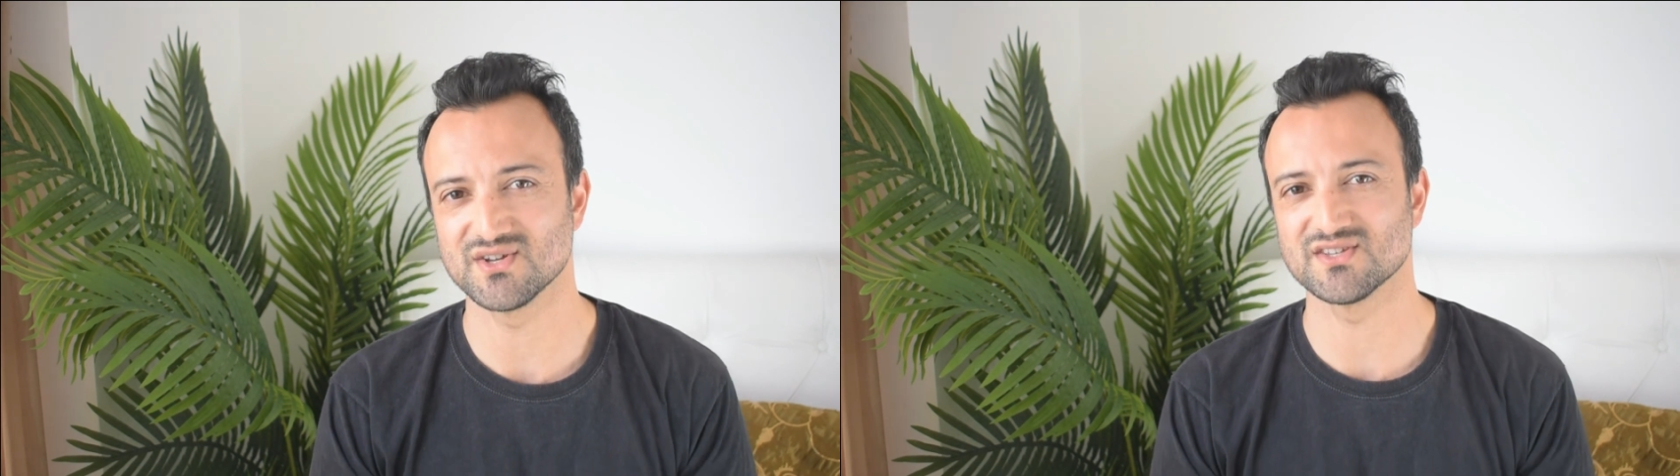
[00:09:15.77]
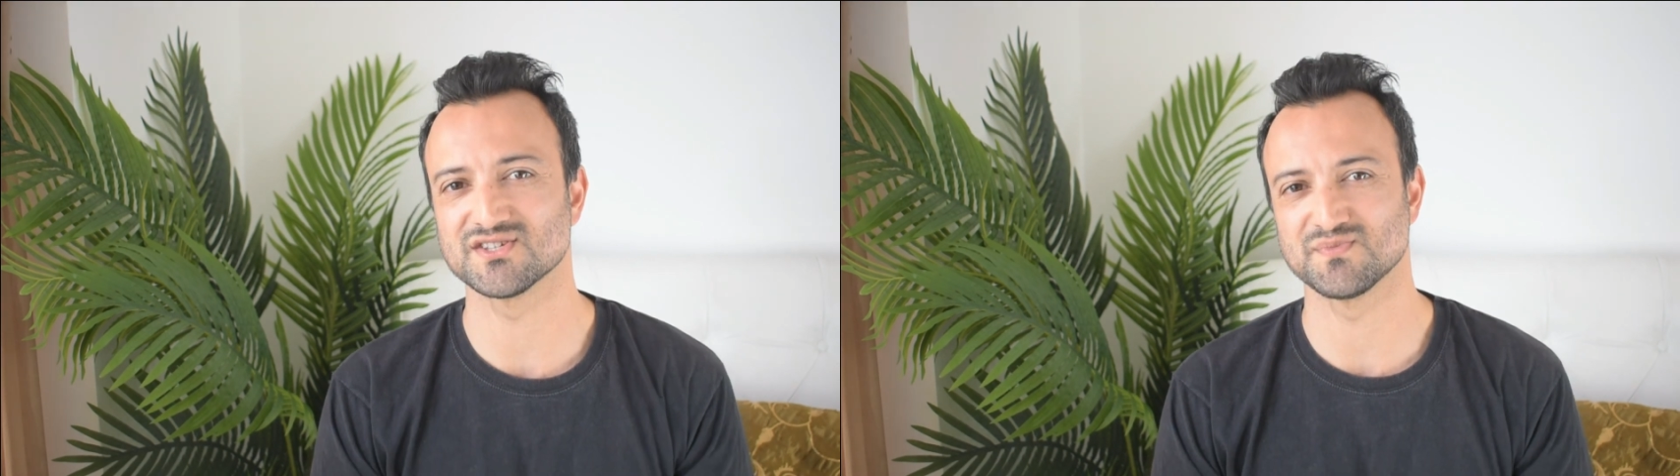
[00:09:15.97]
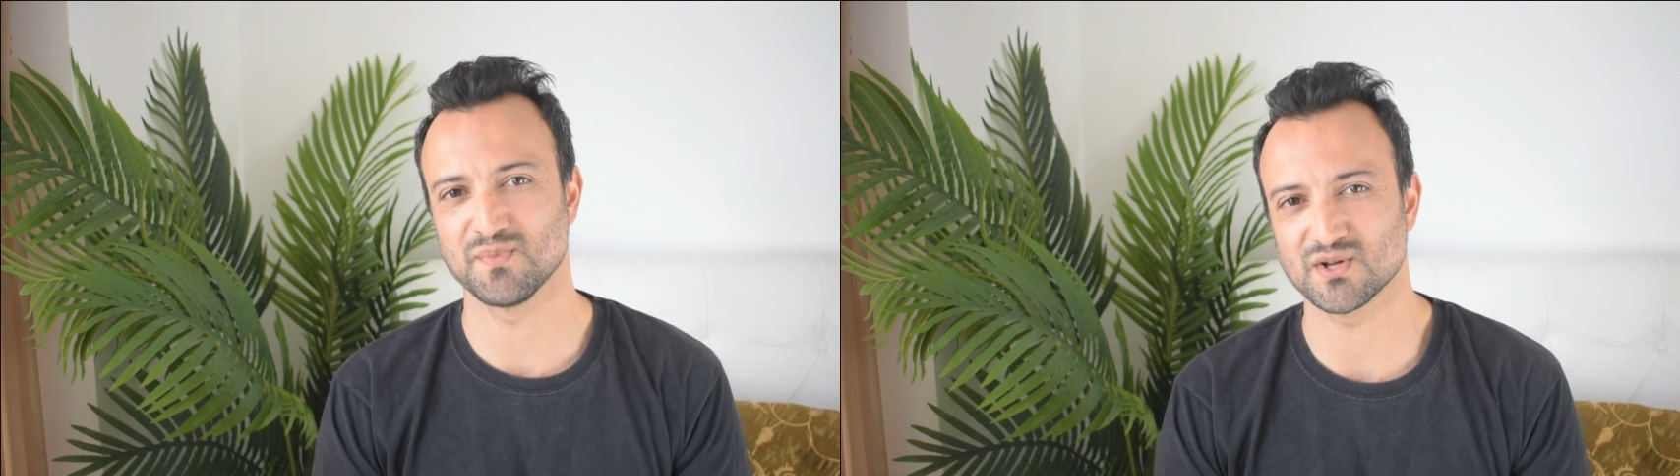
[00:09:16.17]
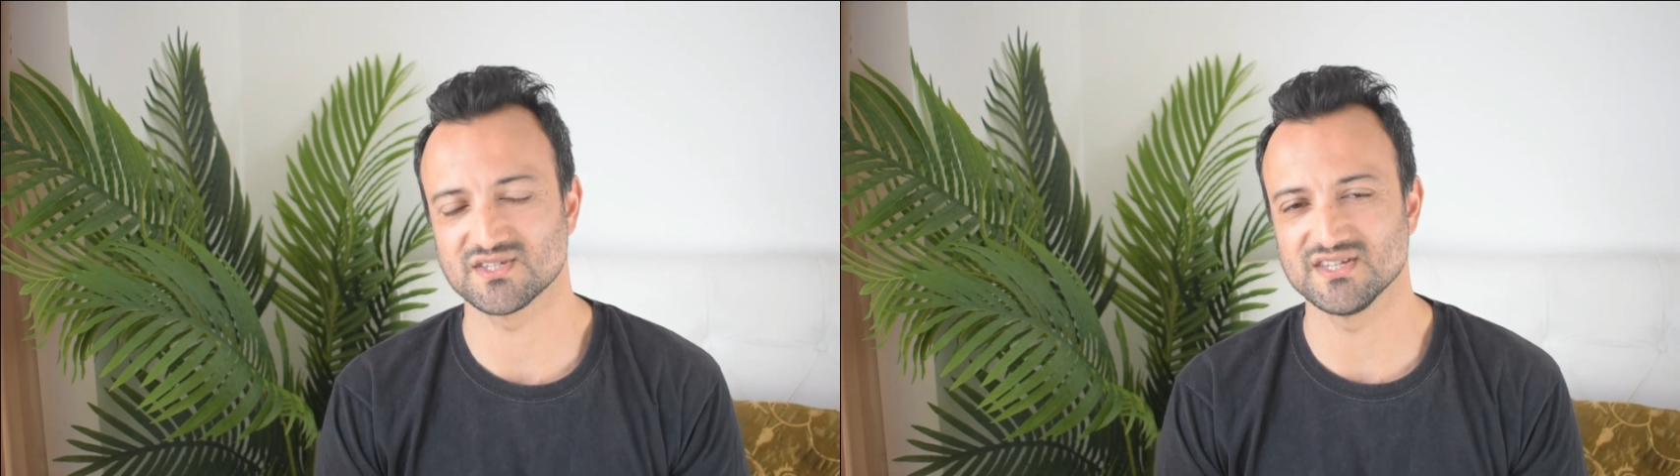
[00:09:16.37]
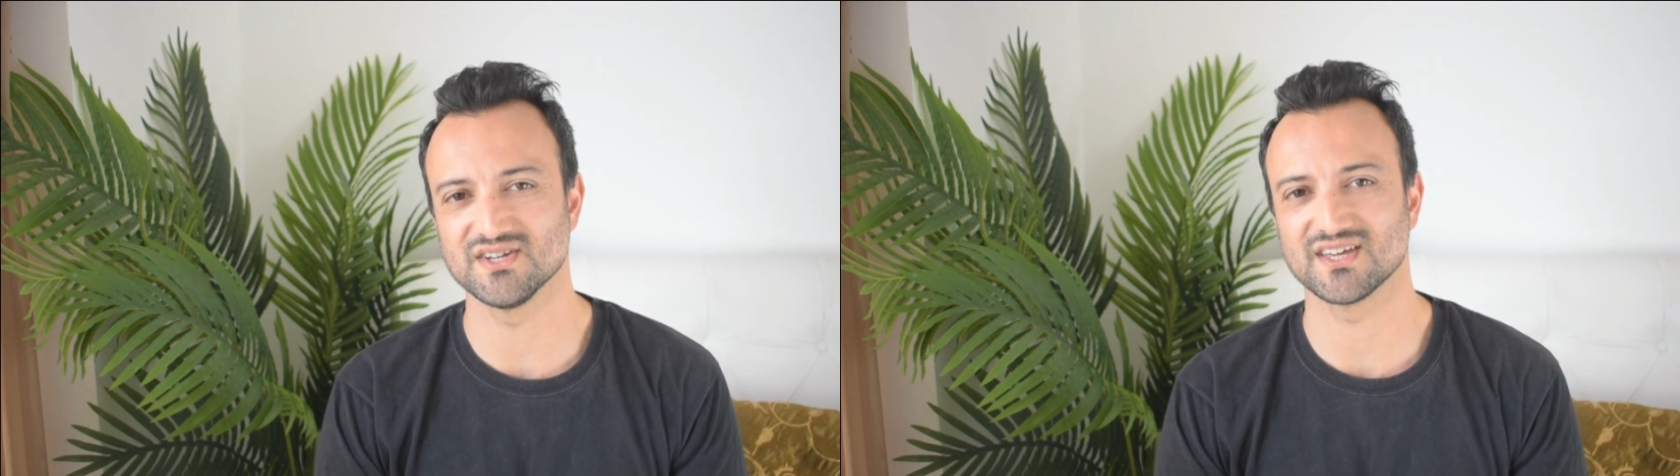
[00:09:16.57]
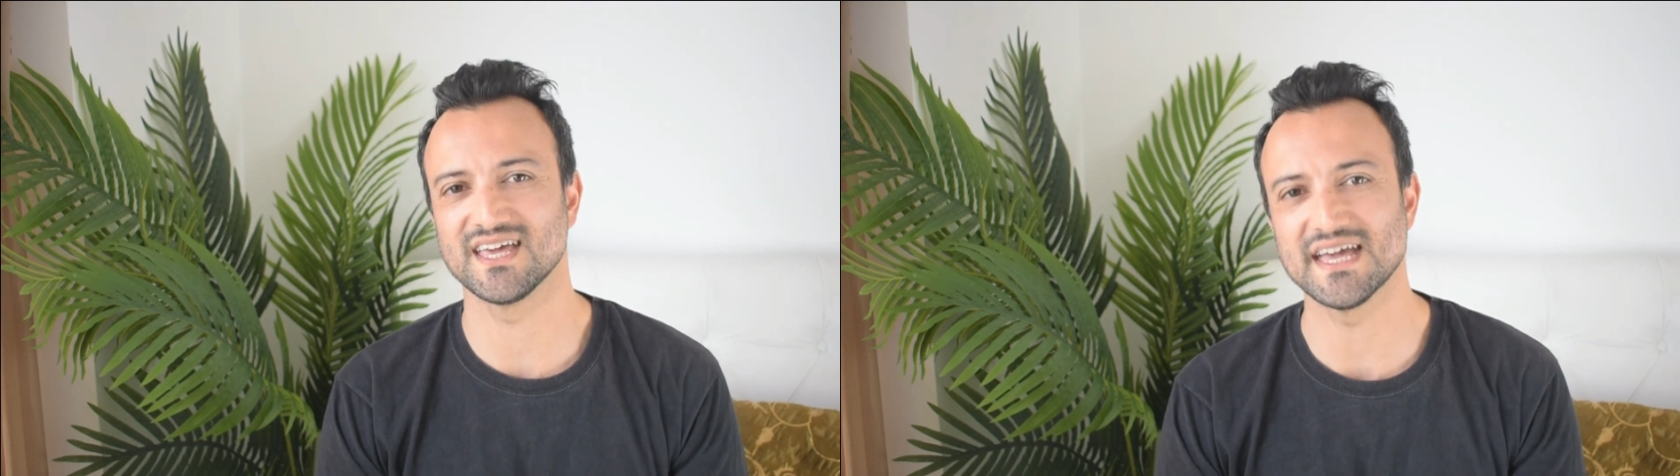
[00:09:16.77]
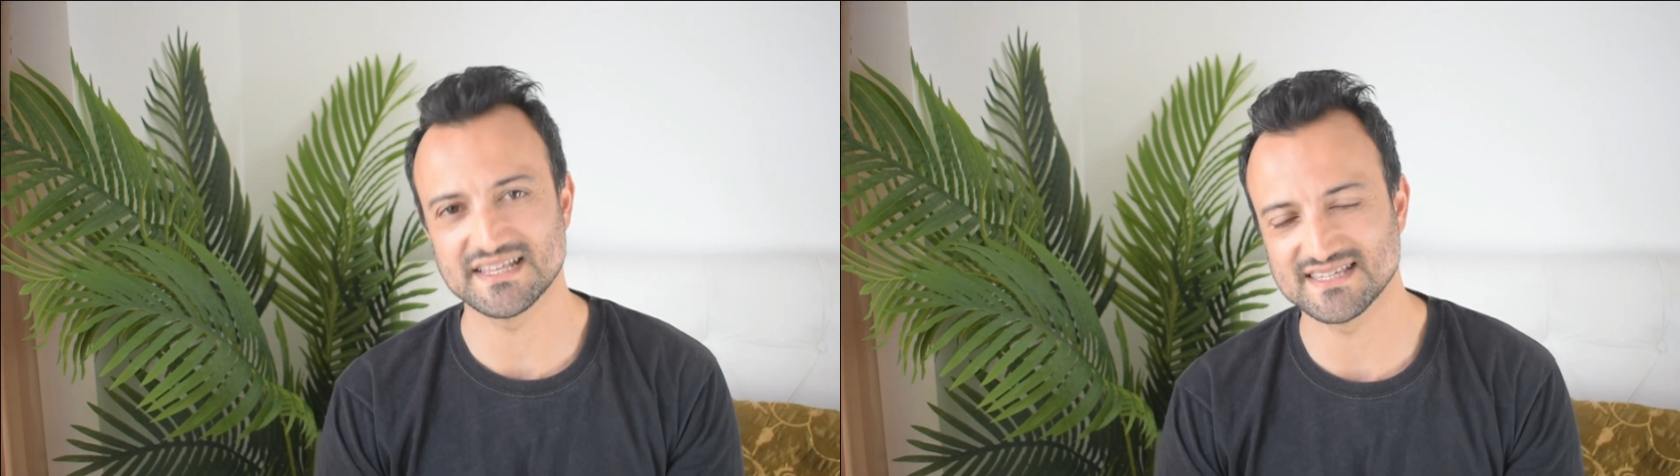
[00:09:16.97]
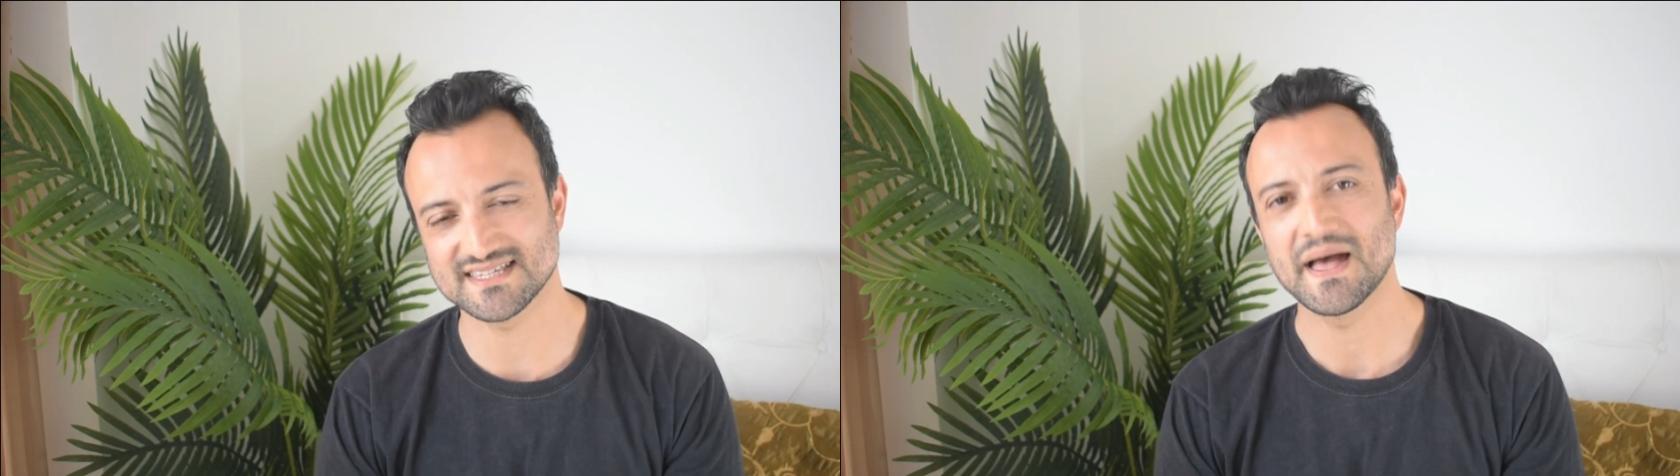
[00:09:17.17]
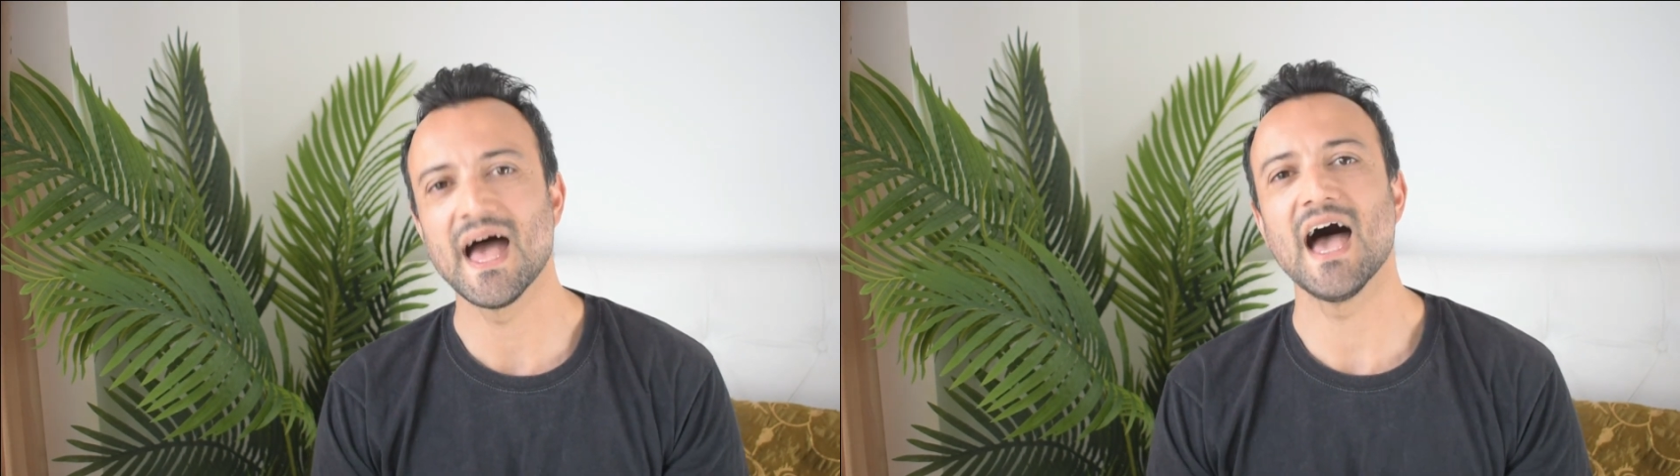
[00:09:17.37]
can spot in your kids.